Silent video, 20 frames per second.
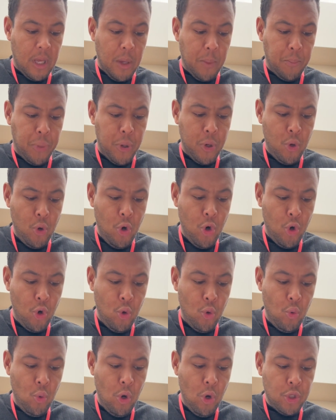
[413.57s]
Pooh
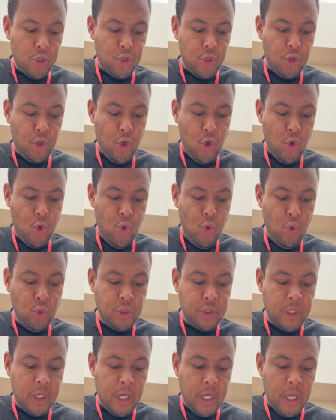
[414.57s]
hoo to the
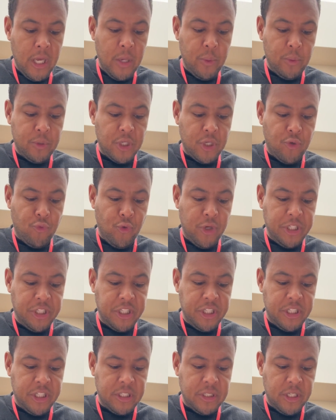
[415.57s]
whoos. He was a
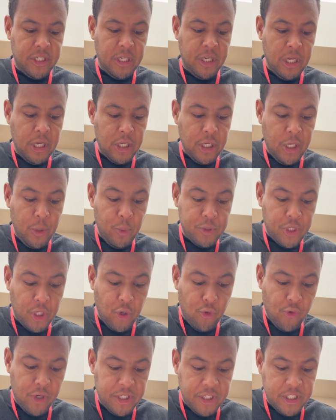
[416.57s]
grinchishly he was a
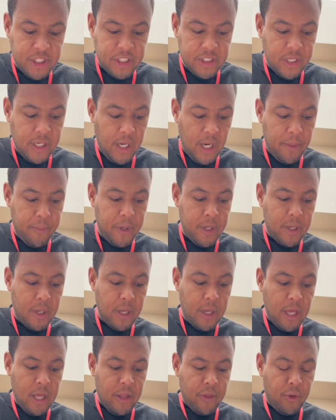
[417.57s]
grinchishly humming.
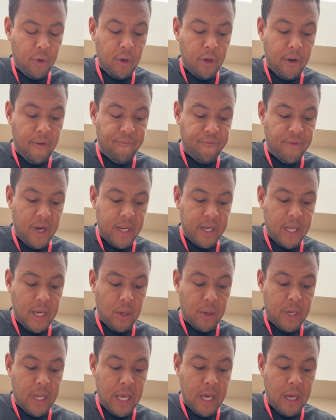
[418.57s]
They're gonna find
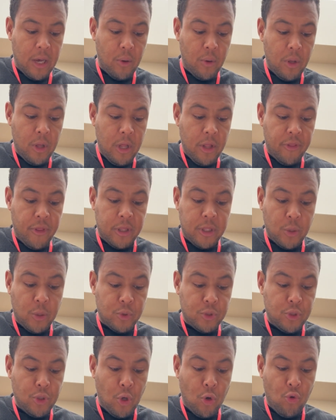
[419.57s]
out now that there
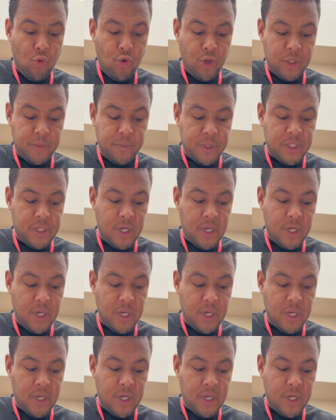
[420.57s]
was no Christmas